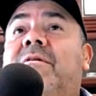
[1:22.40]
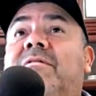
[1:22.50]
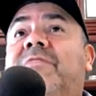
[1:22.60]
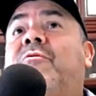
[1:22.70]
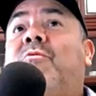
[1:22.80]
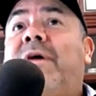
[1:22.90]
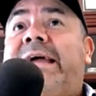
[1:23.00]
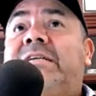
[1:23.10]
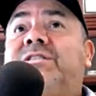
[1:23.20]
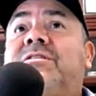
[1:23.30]
different
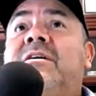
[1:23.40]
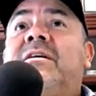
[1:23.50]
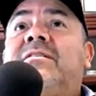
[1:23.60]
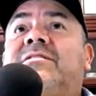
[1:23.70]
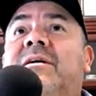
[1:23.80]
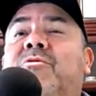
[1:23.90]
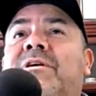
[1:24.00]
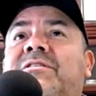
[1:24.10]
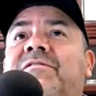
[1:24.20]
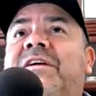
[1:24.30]
ways. Some were
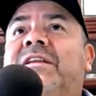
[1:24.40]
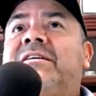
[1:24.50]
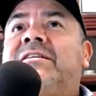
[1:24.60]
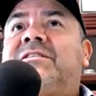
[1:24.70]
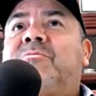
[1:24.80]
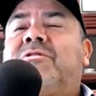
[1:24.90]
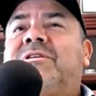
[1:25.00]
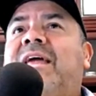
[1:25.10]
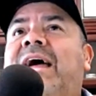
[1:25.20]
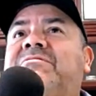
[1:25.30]
into fitness, some were into
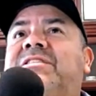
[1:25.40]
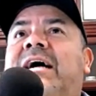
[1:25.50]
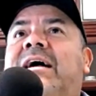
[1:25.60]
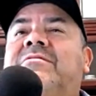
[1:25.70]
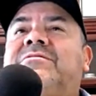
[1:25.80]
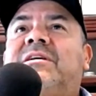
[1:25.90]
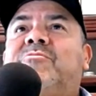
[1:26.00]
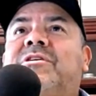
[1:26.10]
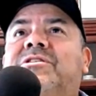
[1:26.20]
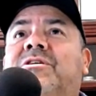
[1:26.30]
lifestyle, some
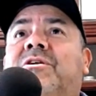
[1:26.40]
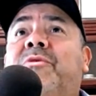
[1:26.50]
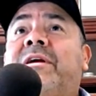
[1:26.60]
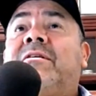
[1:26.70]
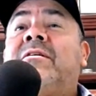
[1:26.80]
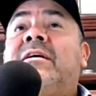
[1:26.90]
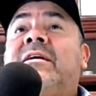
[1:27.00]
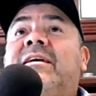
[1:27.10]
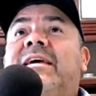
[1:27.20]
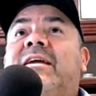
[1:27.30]
were into career.
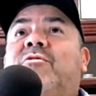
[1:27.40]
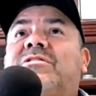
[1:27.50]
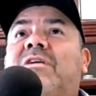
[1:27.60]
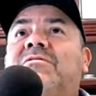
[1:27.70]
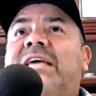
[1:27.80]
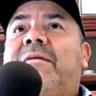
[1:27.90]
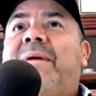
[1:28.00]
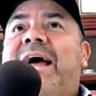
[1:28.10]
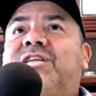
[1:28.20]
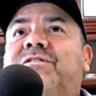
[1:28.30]
And of course, I always had a
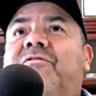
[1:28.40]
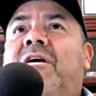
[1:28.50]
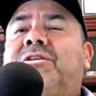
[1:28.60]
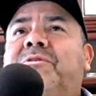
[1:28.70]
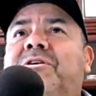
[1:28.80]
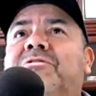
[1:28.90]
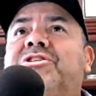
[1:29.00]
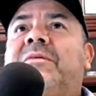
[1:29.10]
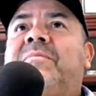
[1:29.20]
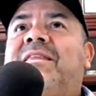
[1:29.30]
passion for
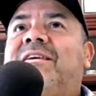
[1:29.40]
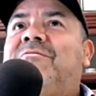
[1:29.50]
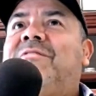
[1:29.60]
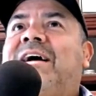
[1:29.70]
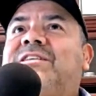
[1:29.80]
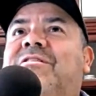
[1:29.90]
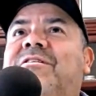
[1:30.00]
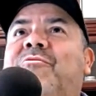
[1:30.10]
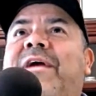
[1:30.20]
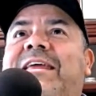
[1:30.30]
entrepreneurship. And I think you and I started
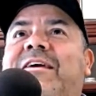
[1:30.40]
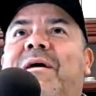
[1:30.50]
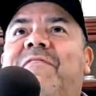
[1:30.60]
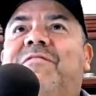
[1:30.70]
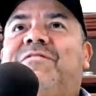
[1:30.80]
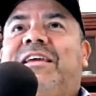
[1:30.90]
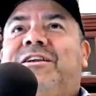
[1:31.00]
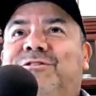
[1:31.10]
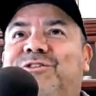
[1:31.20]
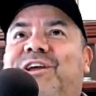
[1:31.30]
in radio about 15
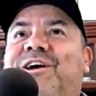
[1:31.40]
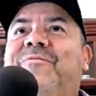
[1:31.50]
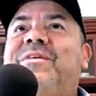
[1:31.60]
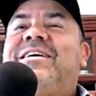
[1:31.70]
years ago.